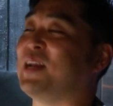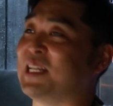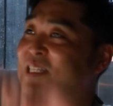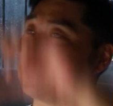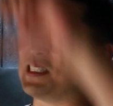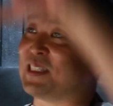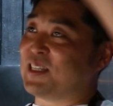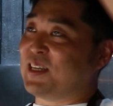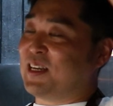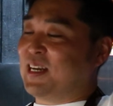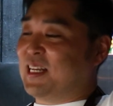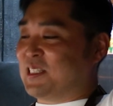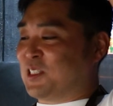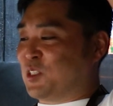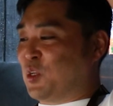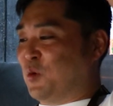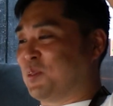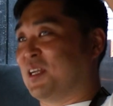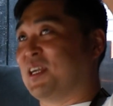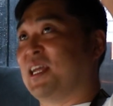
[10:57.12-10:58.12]
list
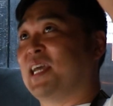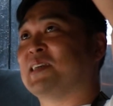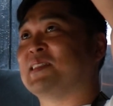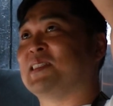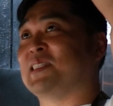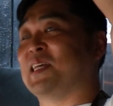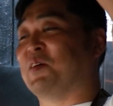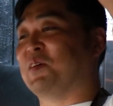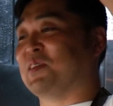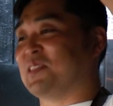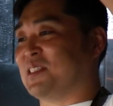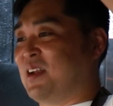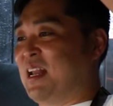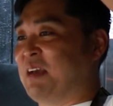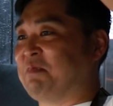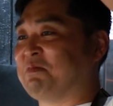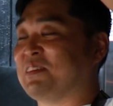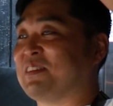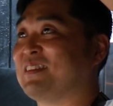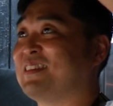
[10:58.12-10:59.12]
of the Excel is
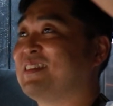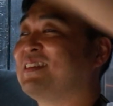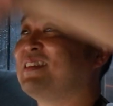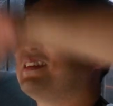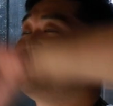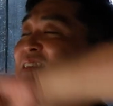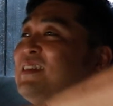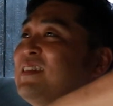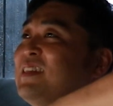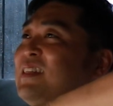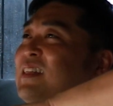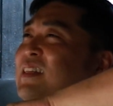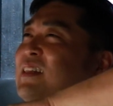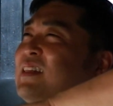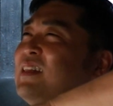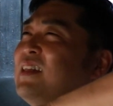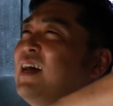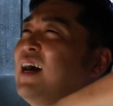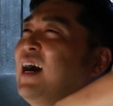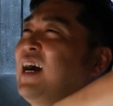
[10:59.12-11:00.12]
left.
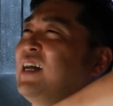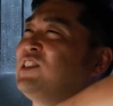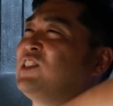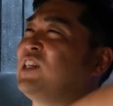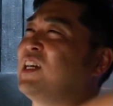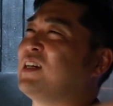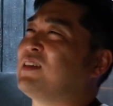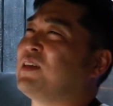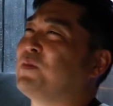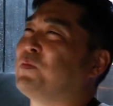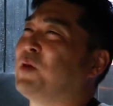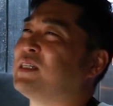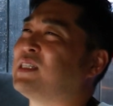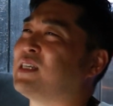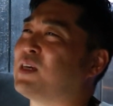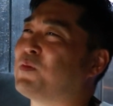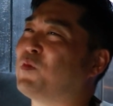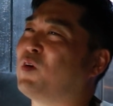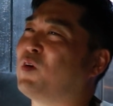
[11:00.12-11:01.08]
I check them. I think